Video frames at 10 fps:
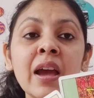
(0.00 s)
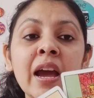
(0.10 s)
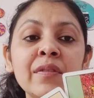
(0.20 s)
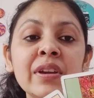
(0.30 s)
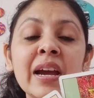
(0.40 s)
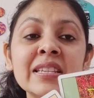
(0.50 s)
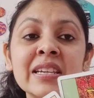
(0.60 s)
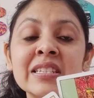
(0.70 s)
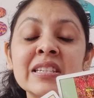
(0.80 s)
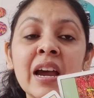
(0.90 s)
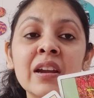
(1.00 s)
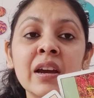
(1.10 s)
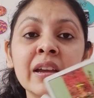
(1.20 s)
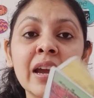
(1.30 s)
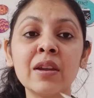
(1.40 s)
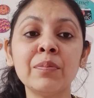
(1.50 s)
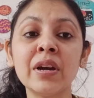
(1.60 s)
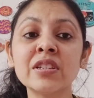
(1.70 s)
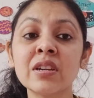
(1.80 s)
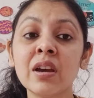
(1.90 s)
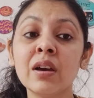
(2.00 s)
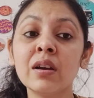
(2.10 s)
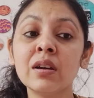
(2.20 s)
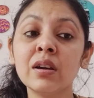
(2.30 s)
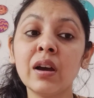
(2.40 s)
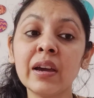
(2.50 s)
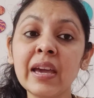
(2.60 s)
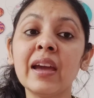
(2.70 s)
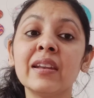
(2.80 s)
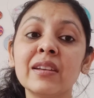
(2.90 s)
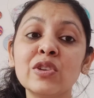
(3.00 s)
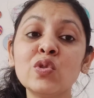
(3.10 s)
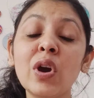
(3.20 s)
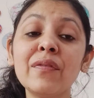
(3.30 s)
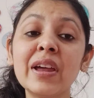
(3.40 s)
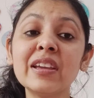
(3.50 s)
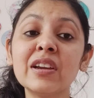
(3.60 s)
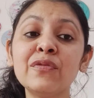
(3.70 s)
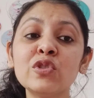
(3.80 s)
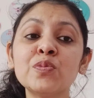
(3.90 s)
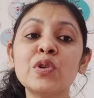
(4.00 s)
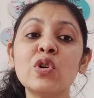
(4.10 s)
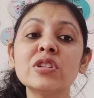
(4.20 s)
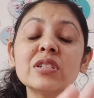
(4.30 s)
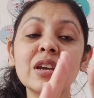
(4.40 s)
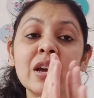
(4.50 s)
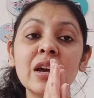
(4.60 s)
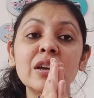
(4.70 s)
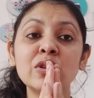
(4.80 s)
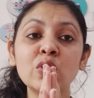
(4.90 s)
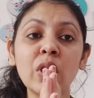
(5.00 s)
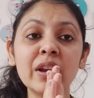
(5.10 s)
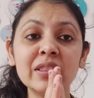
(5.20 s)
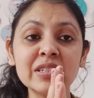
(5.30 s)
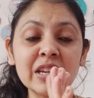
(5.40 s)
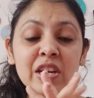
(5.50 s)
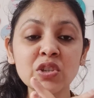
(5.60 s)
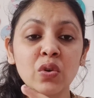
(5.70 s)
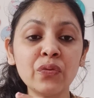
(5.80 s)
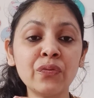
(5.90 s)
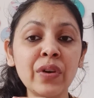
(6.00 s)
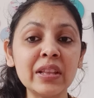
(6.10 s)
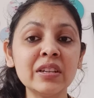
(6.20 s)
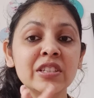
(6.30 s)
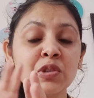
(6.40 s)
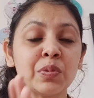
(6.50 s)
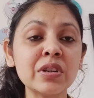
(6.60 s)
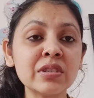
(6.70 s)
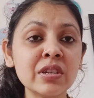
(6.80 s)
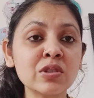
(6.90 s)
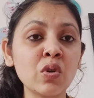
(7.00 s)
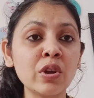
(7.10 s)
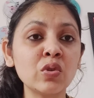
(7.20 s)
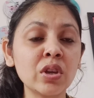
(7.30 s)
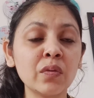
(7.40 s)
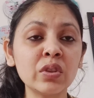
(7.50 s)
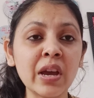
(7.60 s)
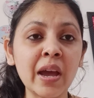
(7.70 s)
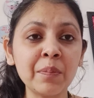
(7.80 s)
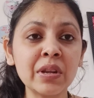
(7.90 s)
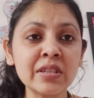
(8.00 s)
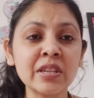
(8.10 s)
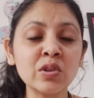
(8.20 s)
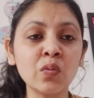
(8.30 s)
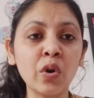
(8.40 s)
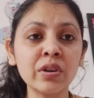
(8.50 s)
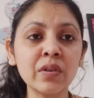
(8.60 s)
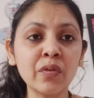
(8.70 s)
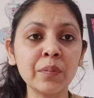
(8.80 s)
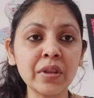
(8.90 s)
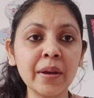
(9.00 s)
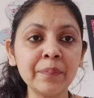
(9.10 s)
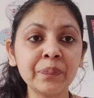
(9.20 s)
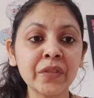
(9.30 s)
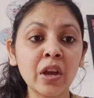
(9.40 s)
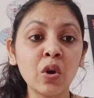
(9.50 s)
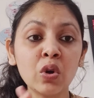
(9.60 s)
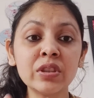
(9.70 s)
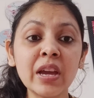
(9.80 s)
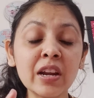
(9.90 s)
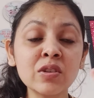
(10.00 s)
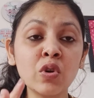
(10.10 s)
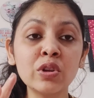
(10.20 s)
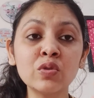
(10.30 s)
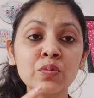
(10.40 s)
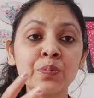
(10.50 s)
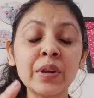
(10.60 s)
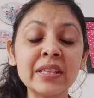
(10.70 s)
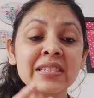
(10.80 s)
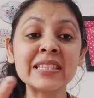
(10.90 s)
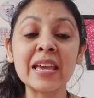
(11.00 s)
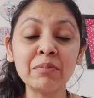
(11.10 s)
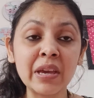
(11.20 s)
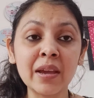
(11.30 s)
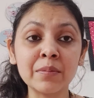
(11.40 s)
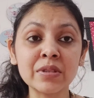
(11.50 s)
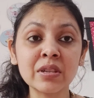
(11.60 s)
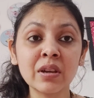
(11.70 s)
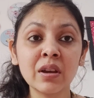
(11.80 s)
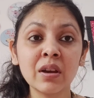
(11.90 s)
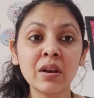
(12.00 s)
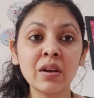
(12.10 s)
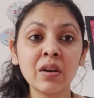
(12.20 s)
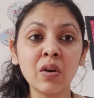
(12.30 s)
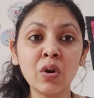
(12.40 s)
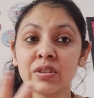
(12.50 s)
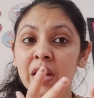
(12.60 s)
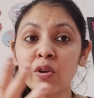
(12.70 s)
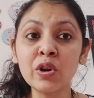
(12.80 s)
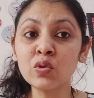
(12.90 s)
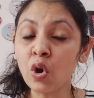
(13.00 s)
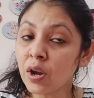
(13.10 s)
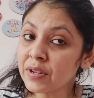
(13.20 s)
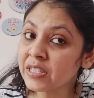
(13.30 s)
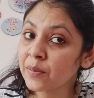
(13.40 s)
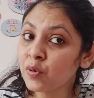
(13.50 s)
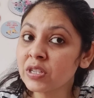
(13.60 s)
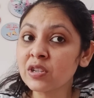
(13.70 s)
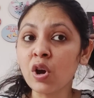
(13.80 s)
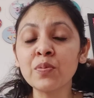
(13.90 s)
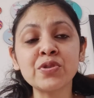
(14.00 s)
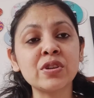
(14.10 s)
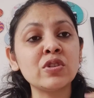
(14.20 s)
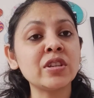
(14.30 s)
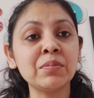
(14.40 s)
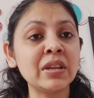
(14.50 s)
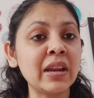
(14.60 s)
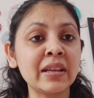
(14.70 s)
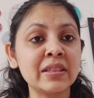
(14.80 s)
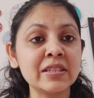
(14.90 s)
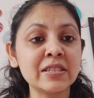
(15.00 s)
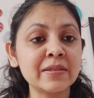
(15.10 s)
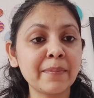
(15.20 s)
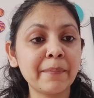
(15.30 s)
and we guys can start again? But again, you are very confused because you are in this energy of whether this person is going to give you the happiness that you wanted from them, or they are going to play the same games, or they are going to always keep you as an option or something like this.